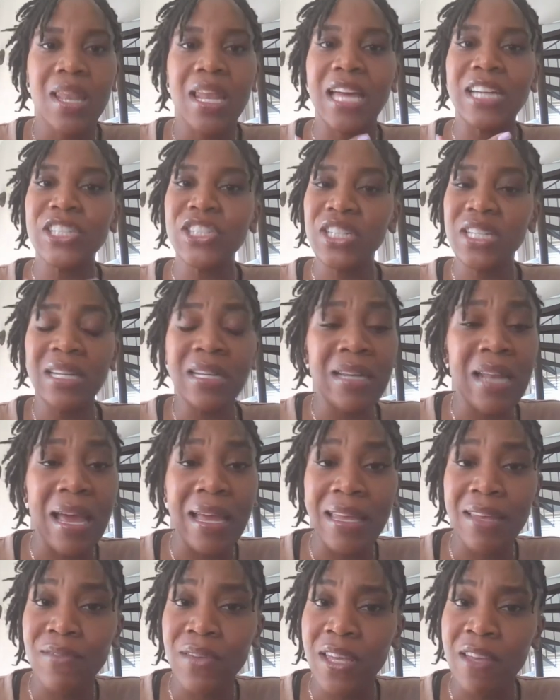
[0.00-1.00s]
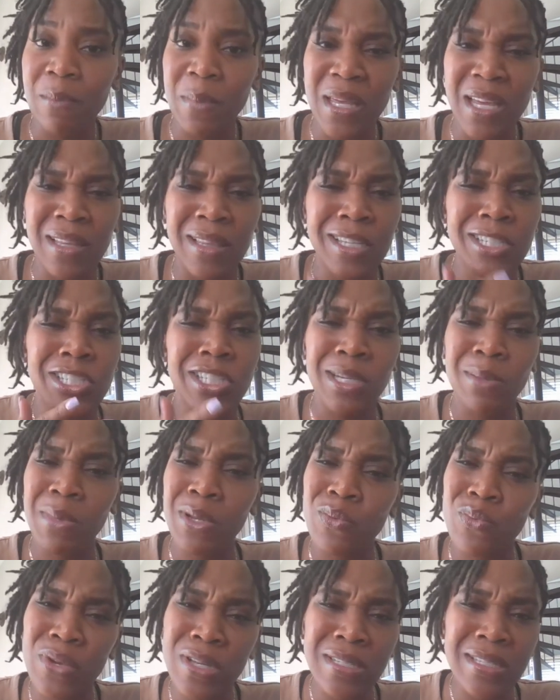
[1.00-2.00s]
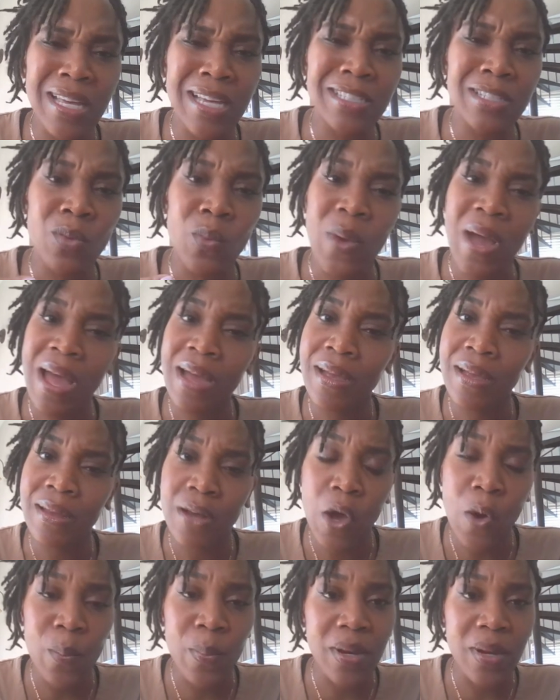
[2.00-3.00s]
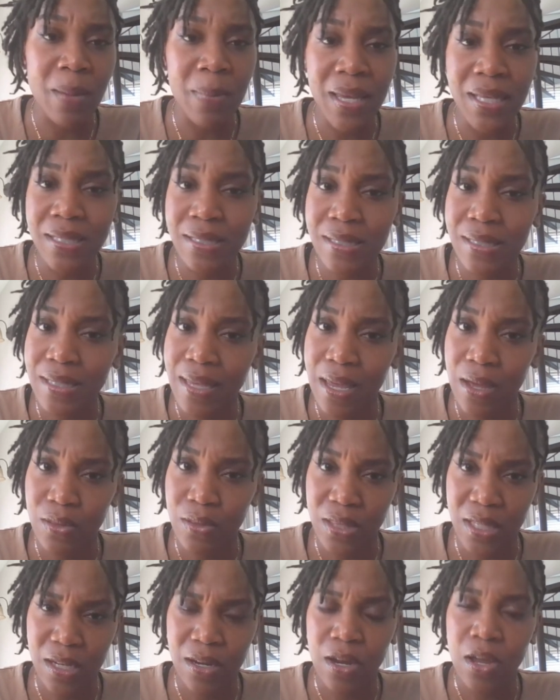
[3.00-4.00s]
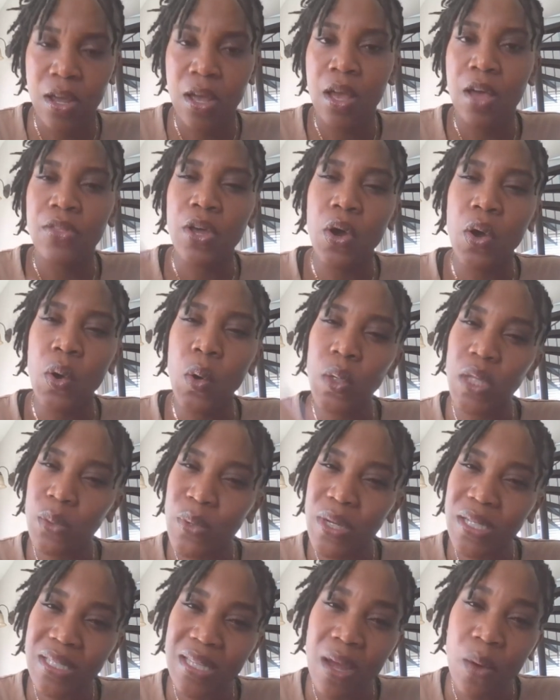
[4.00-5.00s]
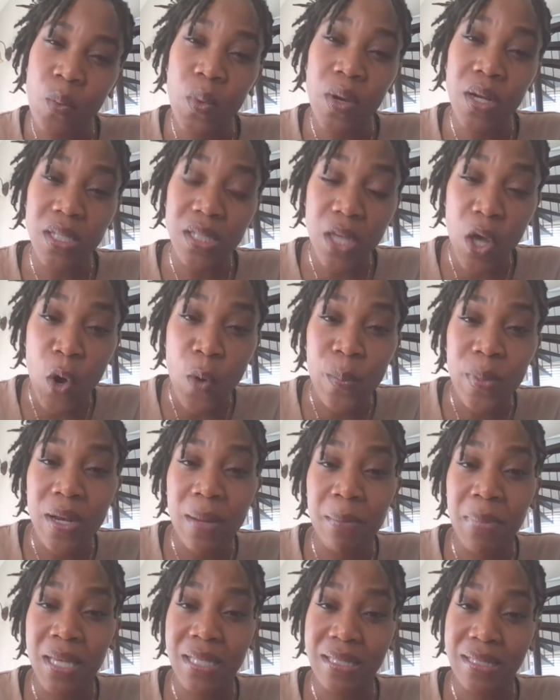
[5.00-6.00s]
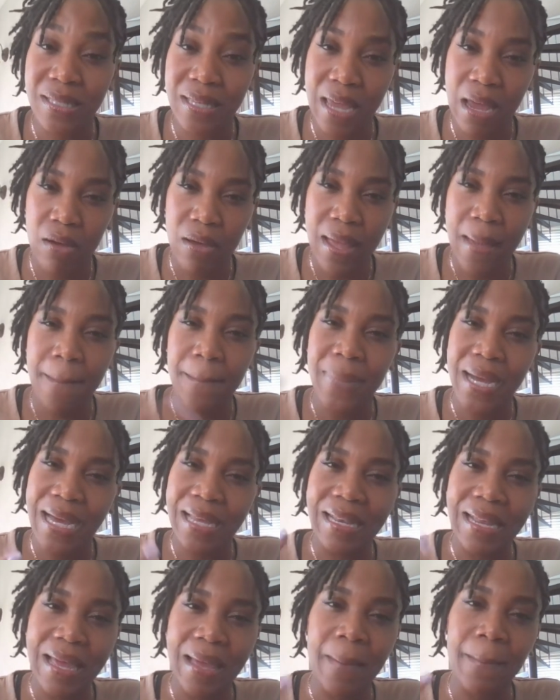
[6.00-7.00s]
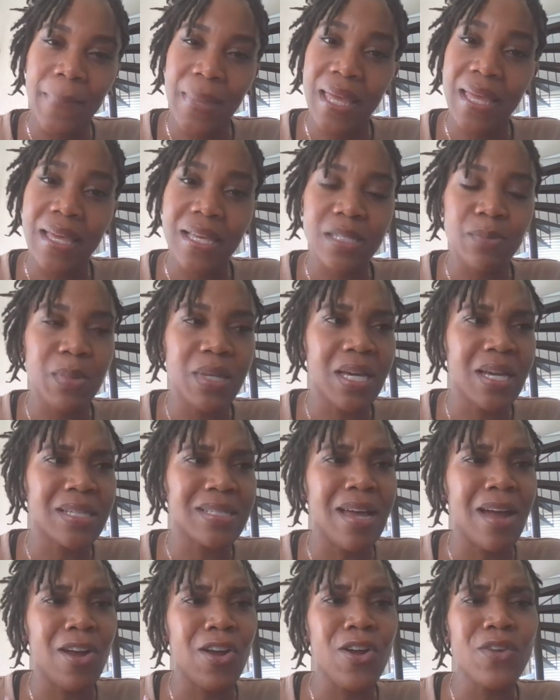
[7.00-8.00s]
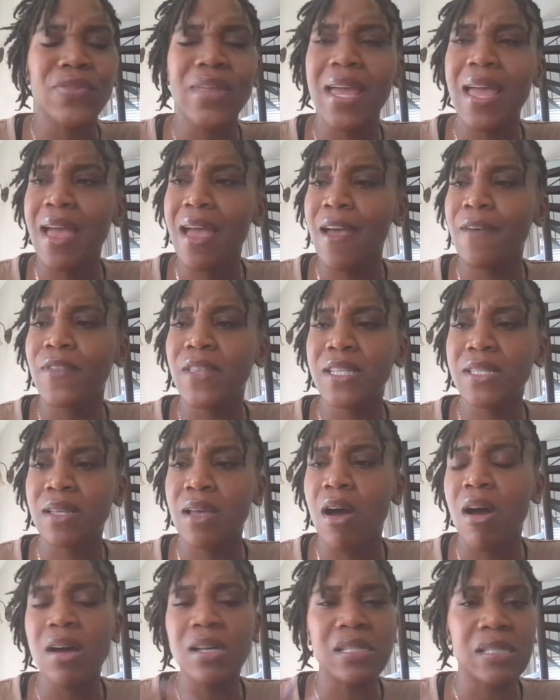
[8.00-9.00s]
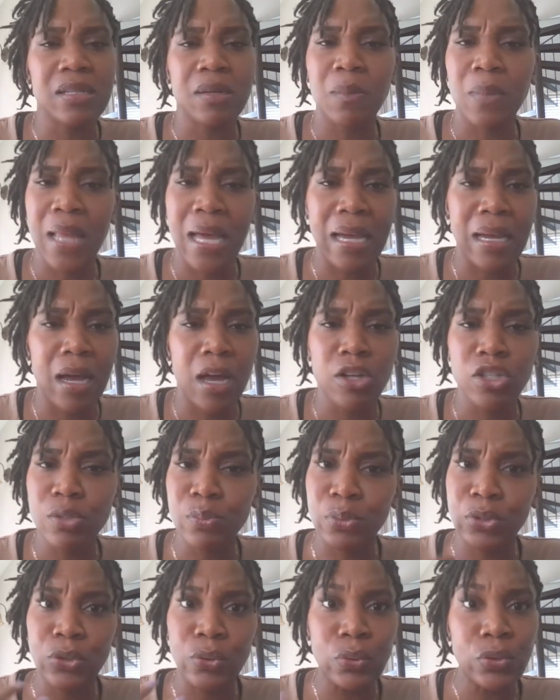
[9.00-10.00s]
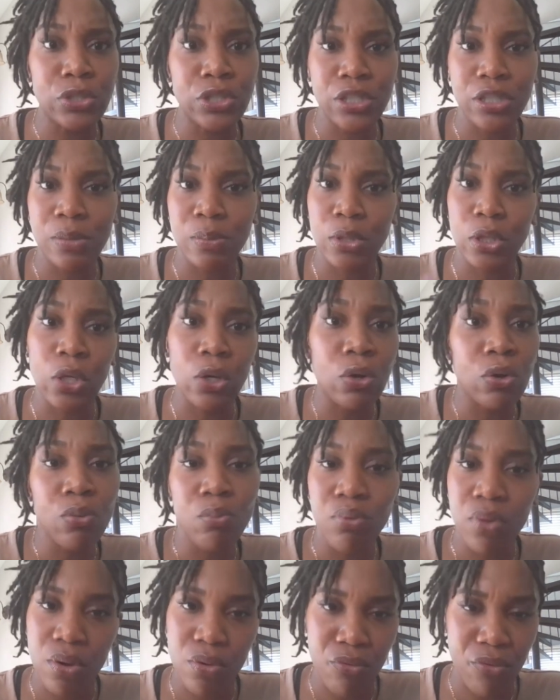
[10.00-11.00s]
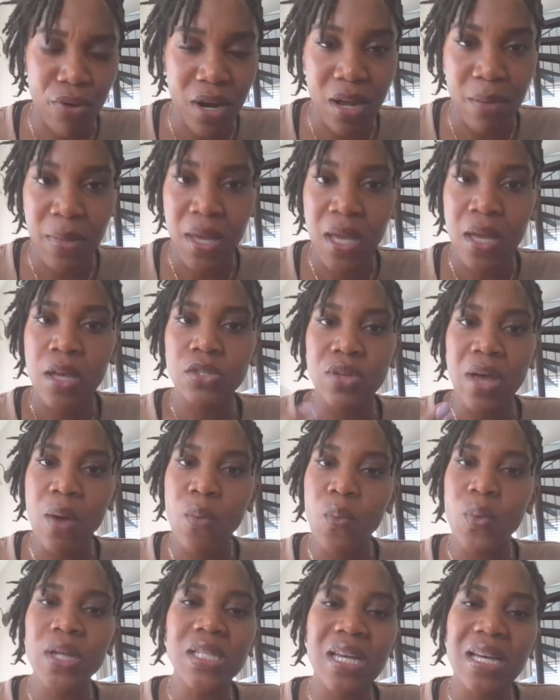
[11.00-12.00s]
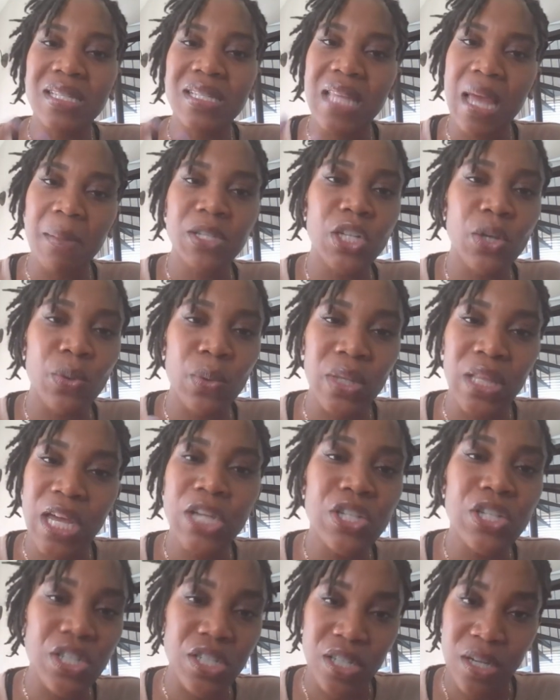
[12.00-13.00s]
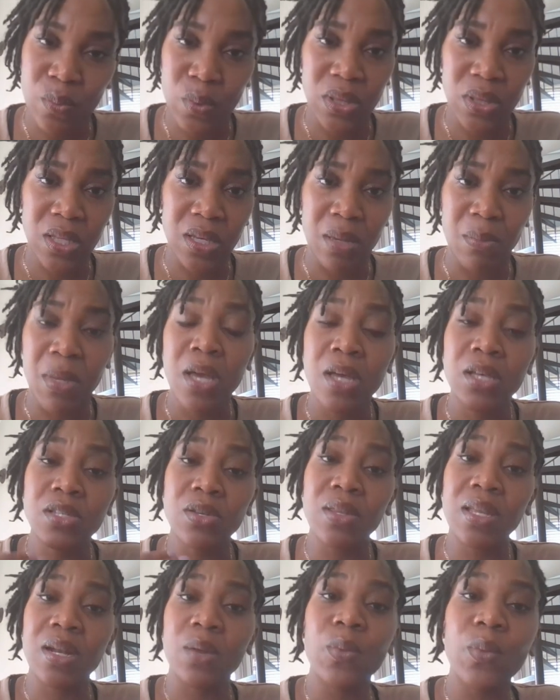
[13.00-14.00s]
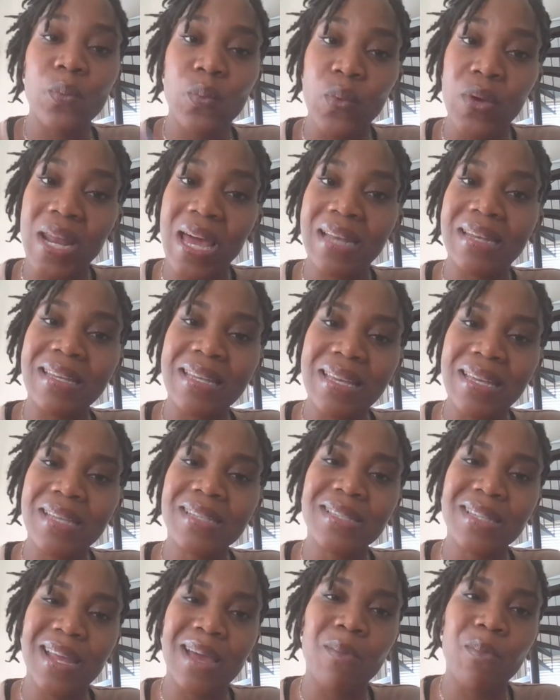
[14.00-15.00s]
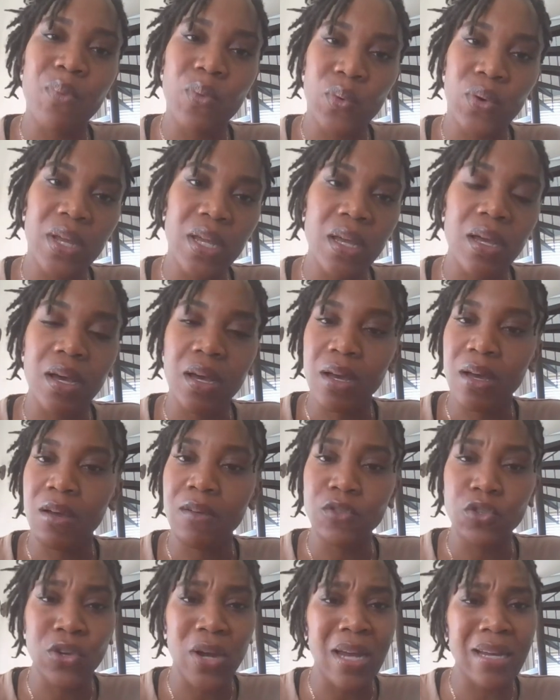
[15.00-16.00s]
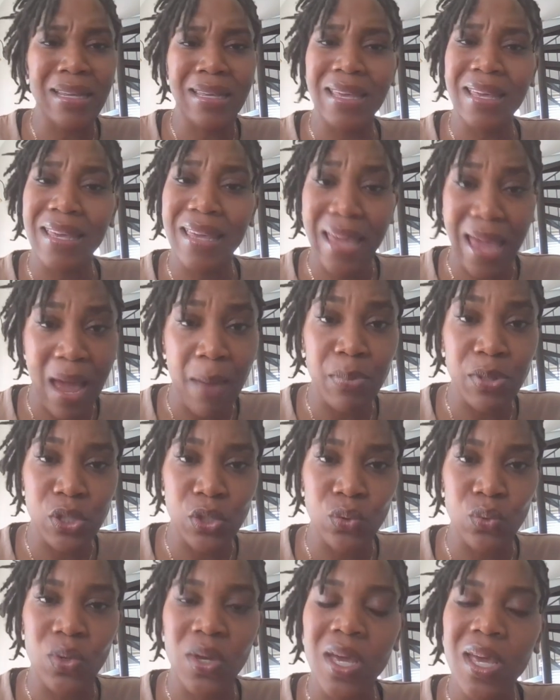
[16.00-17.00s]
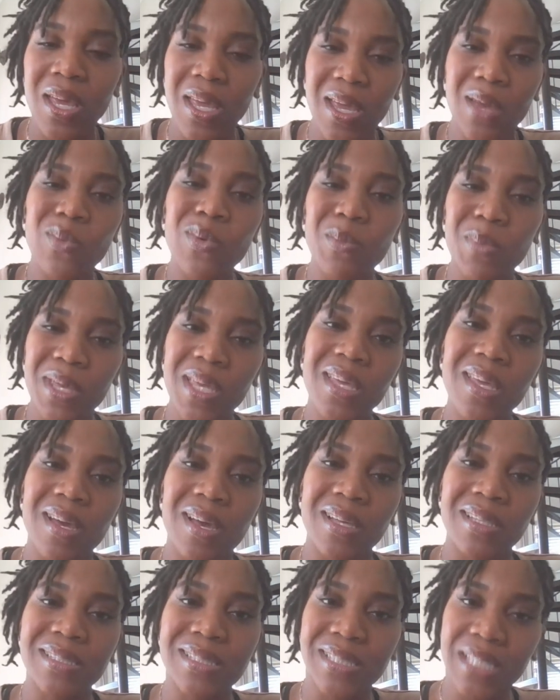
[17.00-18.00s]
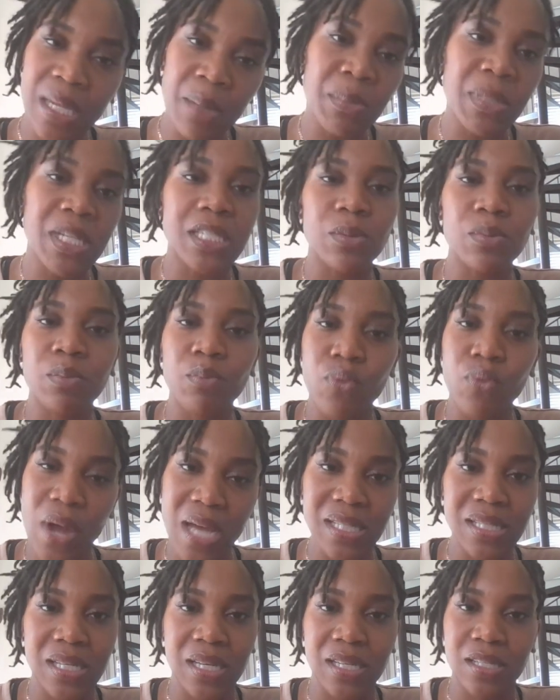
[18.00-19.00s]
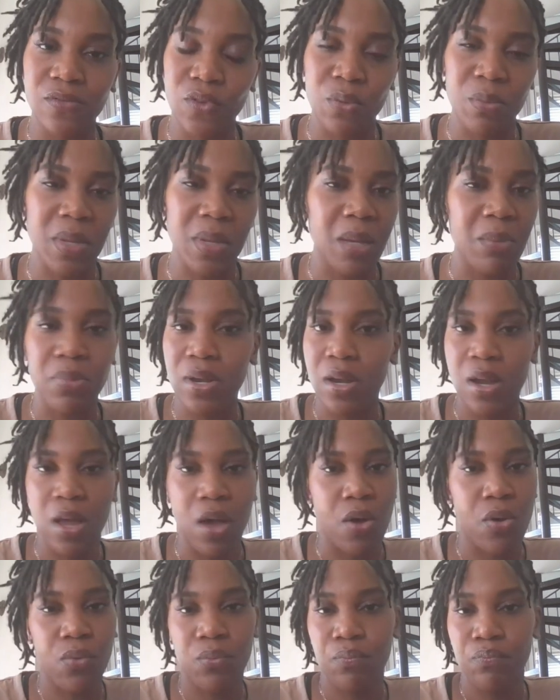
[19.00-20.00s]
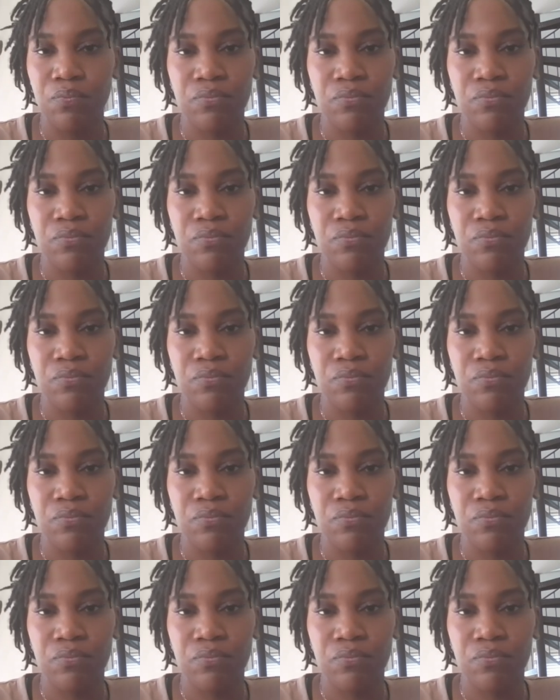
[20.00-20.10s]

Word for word: Like she did not even give me a legitimate reason as to why I couldn't open a business account there. The only reason I wanted to open a business account at Byline Bank is because I heard they had this awesome like entrepreneurship loan program. So I wanted to establish a relationship with them. So then when I did get to that point of trying to get capital, it would be a seamless process for me. But no.